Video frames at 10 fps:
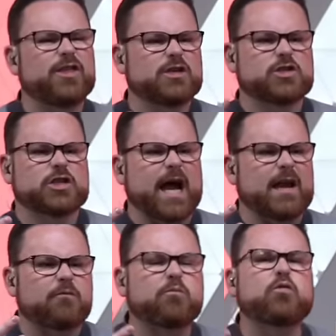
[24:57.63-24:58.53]
just kind
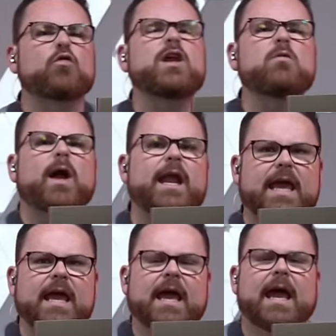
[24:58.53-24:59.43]
of
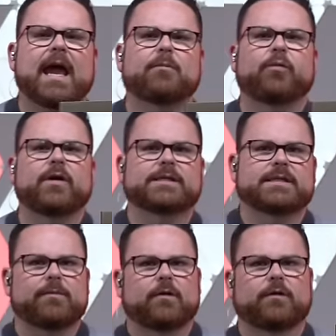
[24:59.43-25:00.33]
pre-ready and
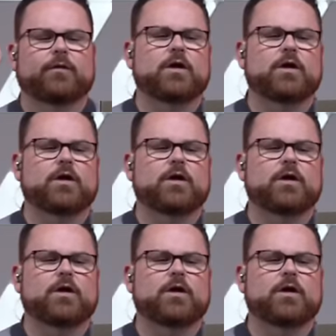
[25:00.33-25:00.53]
pre-assembled for you